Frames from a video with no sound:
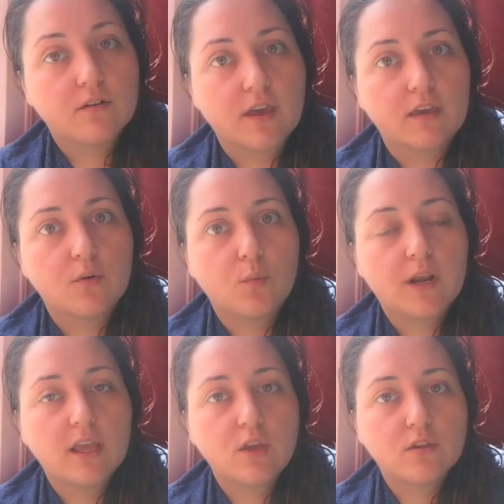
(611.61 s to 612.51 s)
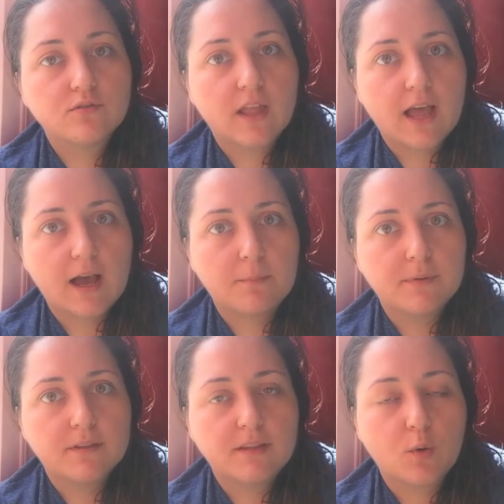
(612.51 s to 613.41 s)
Okay, when I use the app,
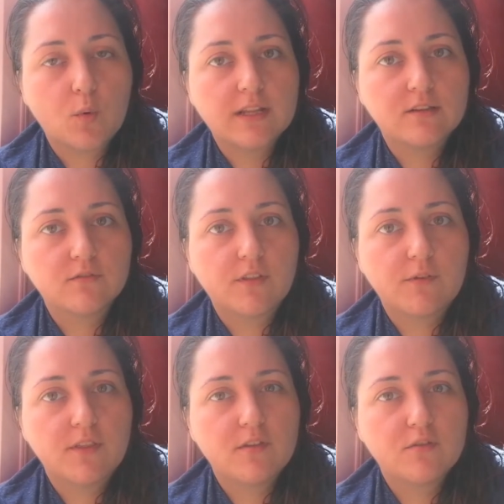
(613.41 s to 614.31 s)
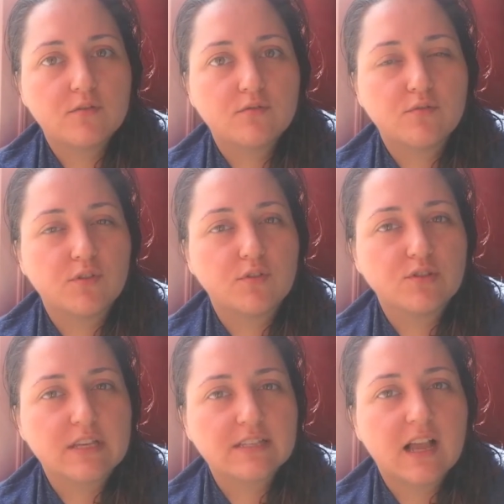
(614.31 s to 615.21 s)
the quality of the video
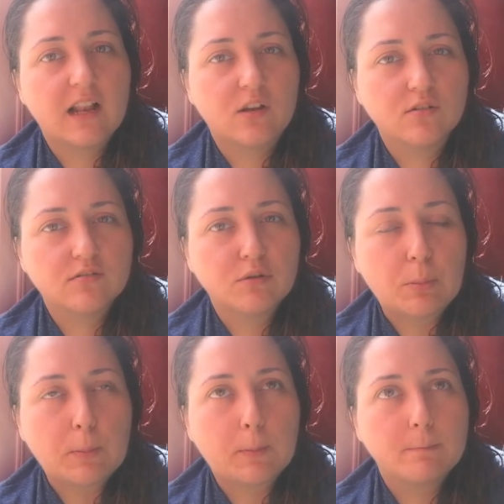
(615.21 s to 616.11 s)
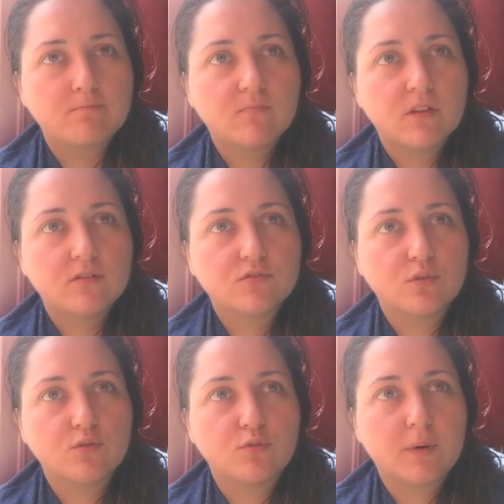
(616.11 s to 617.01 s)
reduces a lot,
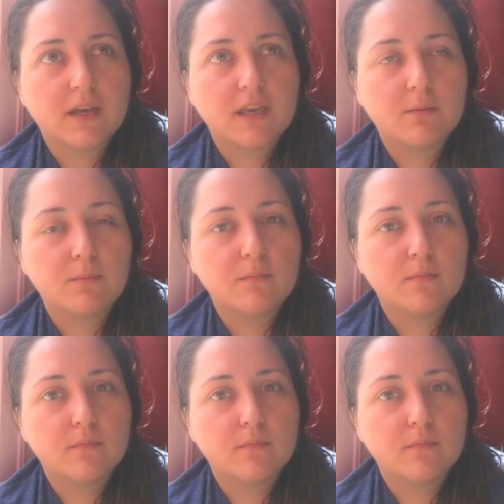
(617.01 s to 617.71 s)
so you might